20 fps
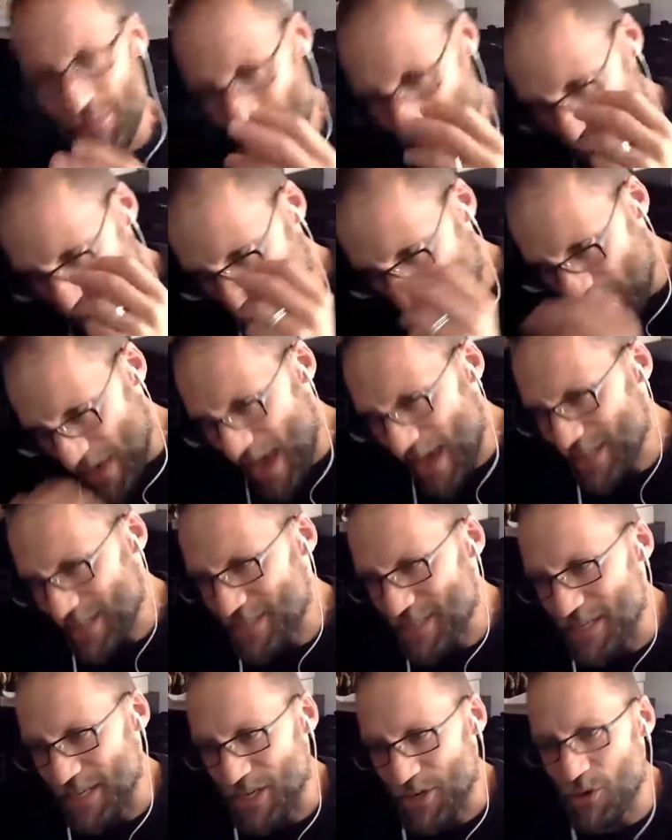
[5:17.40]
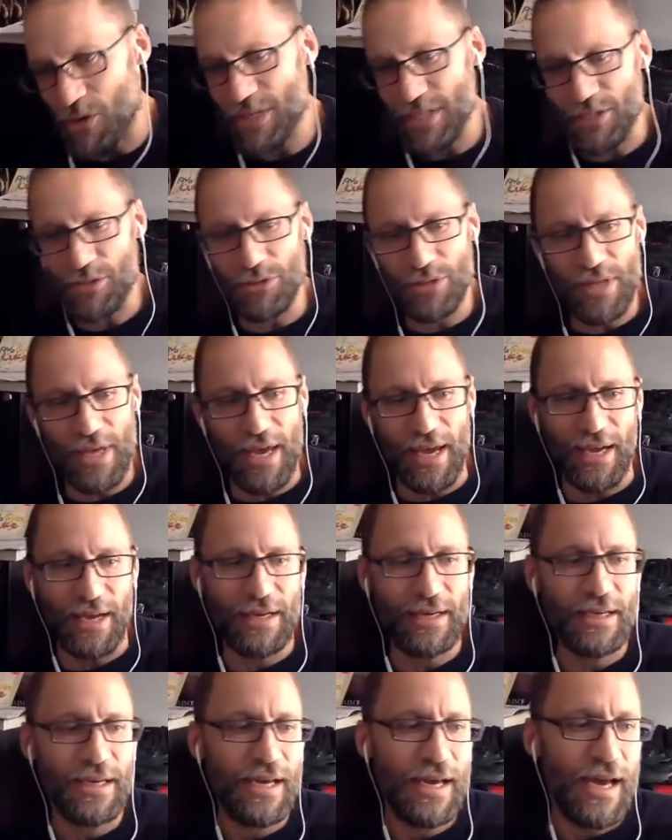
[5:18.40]
That's the critical thing.
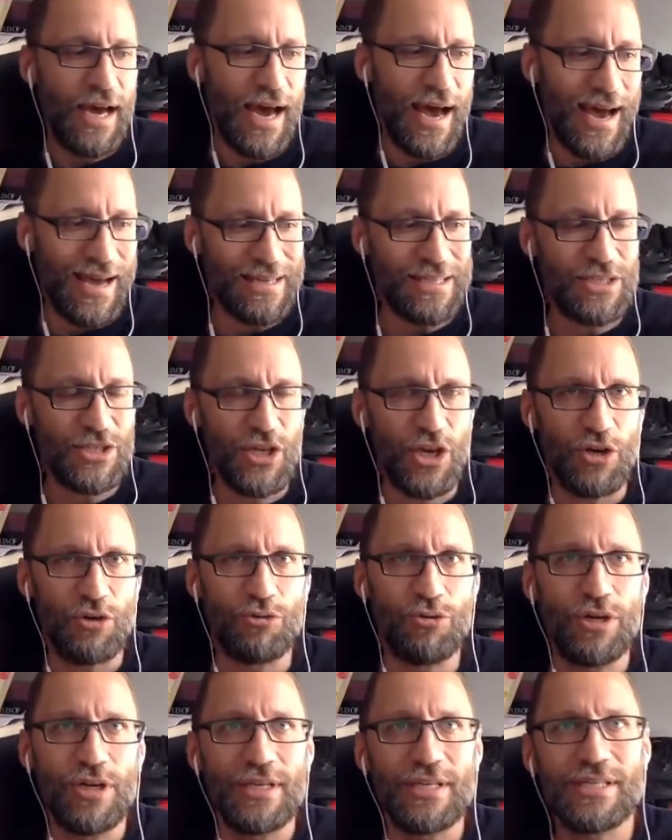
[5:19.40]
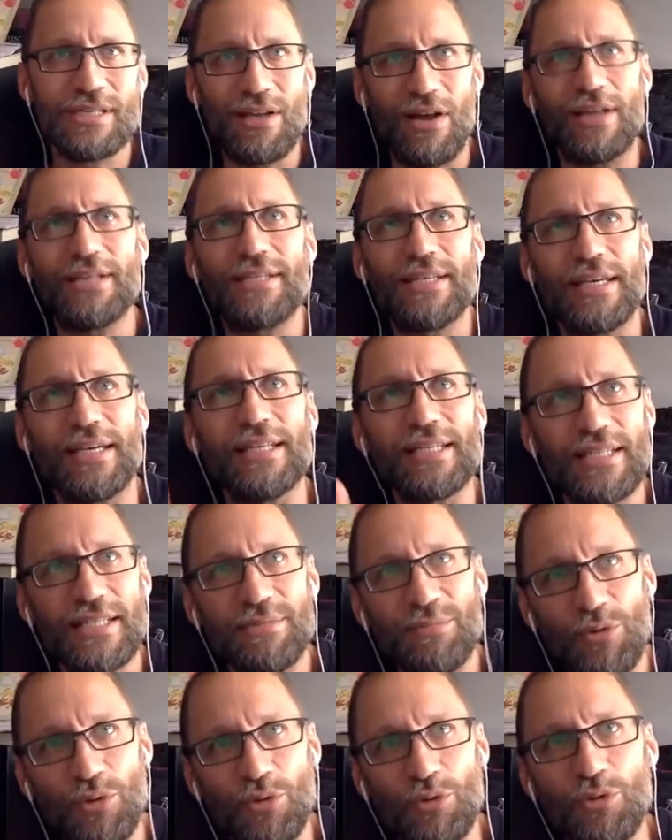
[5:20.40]
And so slicing it
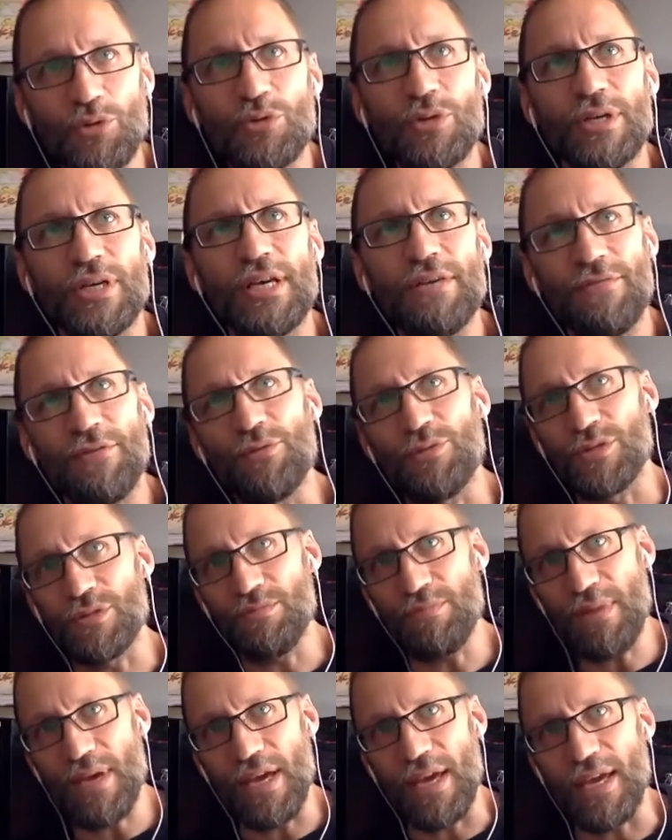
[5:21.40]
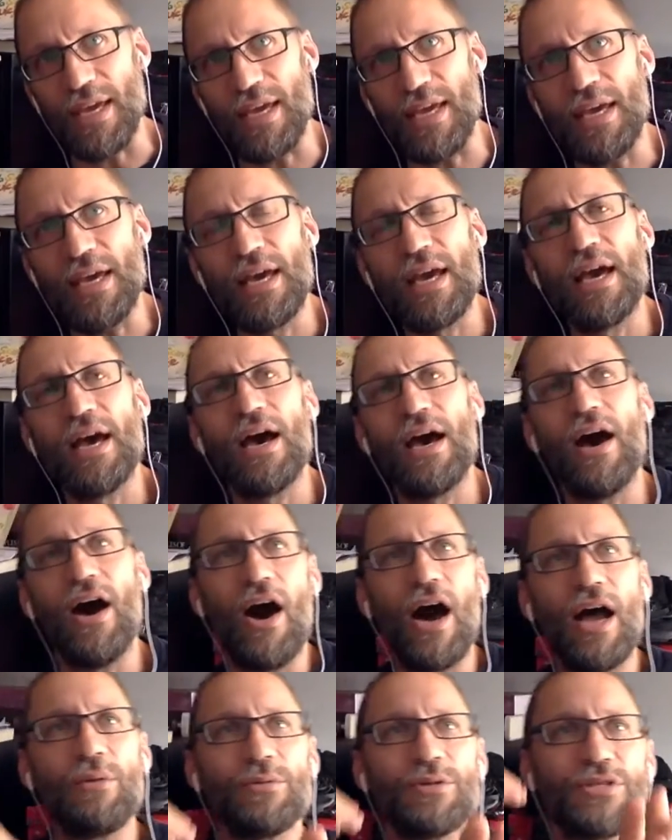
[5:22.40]
small. If it was me,
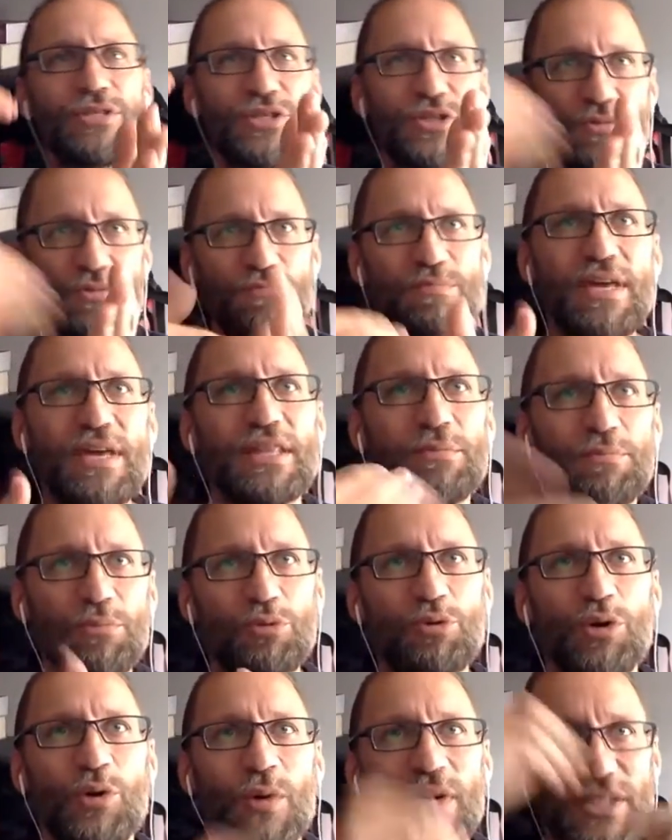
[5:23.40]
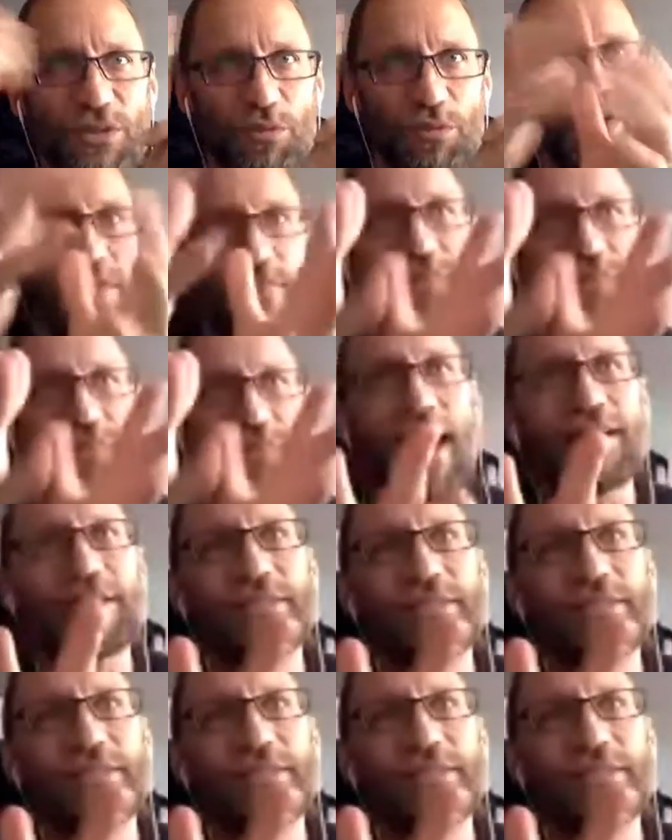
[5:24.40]
I would submit the pull request with that.